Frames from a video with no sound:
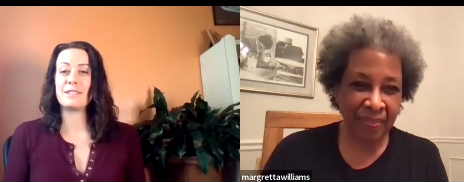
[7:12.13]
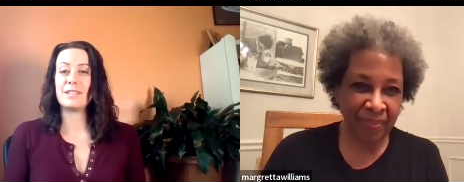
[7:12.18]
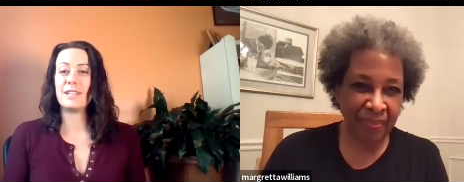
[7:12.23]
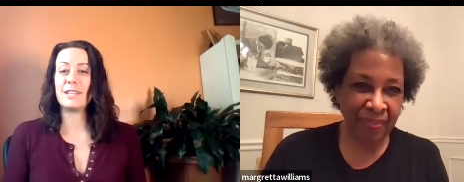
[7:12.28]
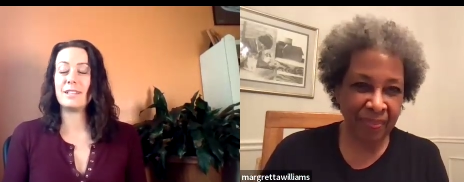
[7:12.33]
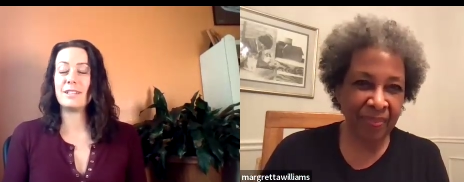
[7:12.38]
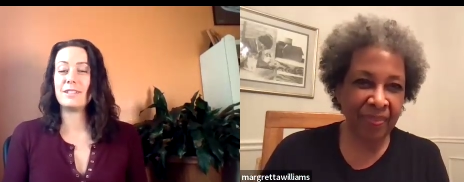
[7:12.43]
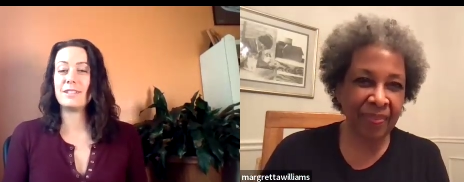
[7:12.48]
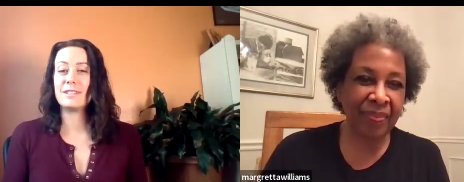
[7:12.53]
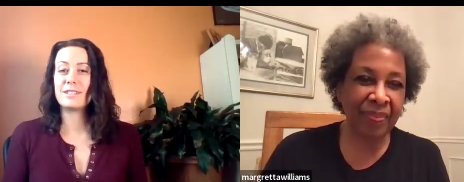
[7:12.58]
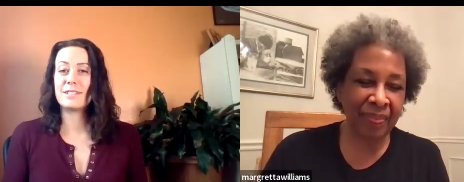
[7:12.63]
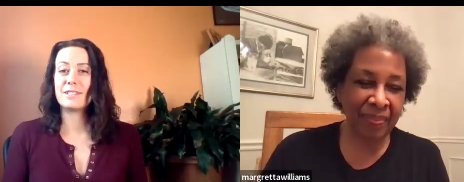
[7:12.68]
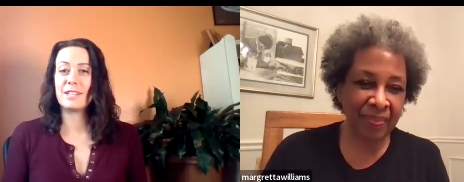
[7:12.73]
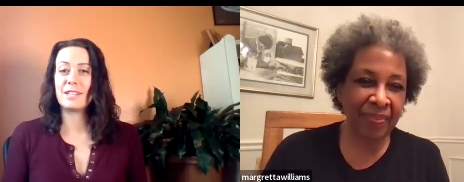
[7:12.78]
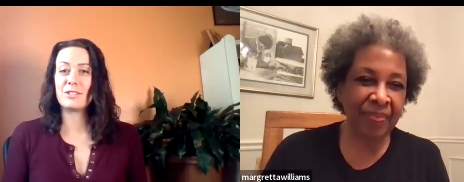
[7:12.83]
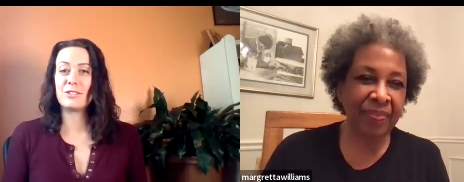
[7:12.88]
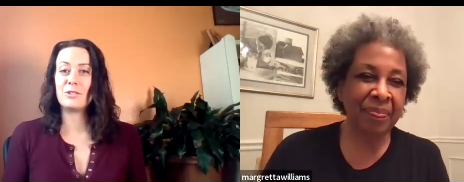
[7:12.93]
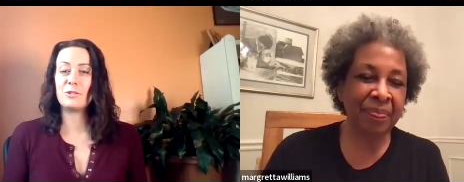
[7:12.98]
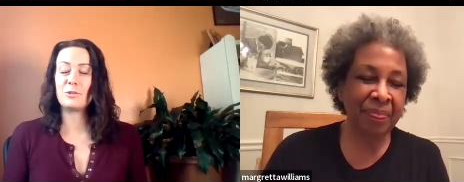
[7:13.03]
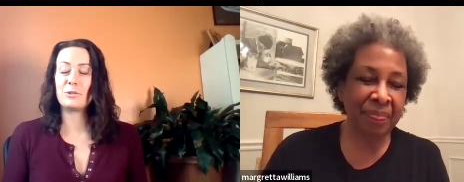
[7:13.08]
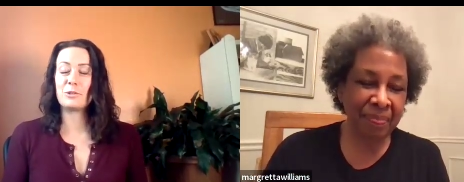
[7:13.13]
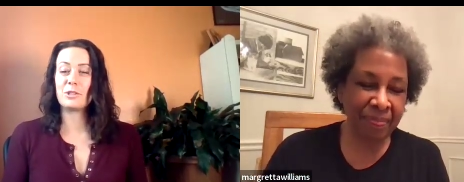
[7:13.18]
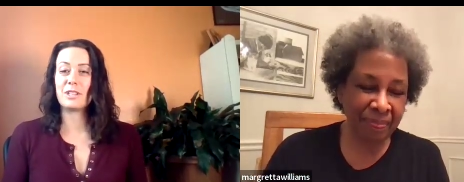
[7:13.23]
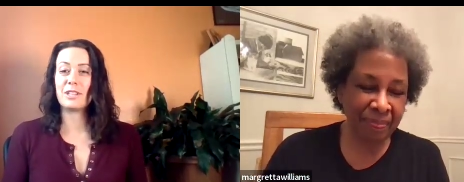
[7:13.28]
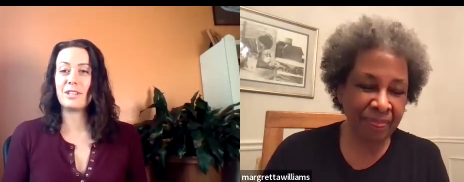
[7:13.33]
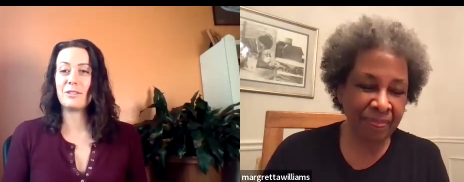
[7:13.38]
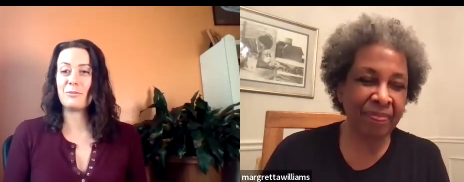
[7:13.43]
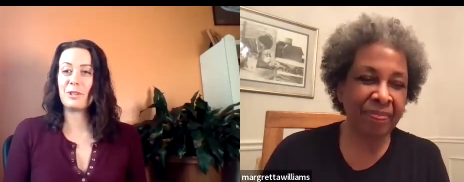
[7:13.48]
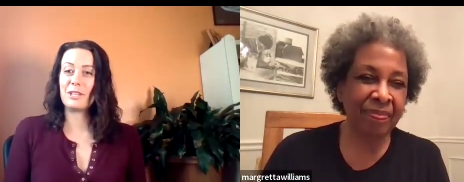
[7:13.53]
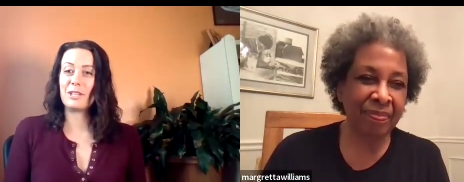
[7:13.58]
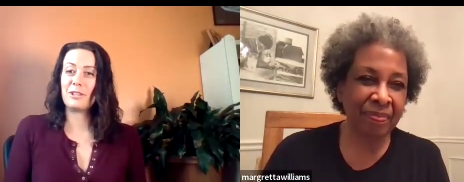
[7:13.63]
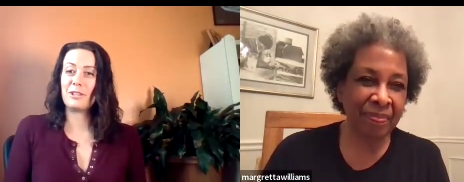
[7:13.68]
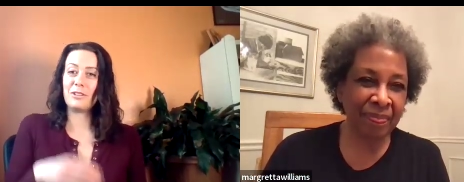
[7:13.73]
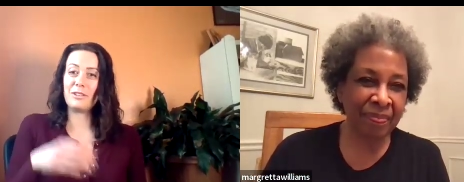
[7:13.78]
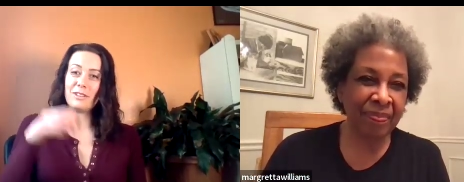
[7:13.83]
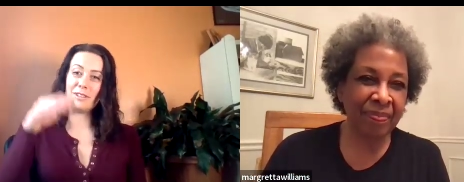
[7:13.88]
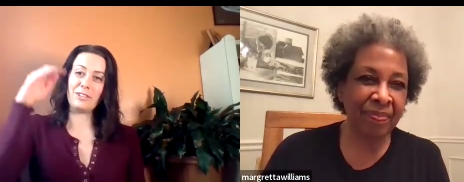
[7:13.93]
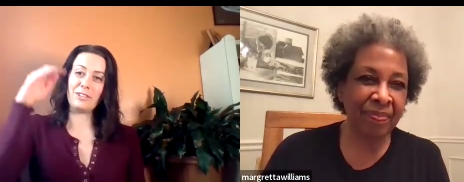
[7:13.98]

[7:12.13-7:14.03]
Speaker 1: And that's usually when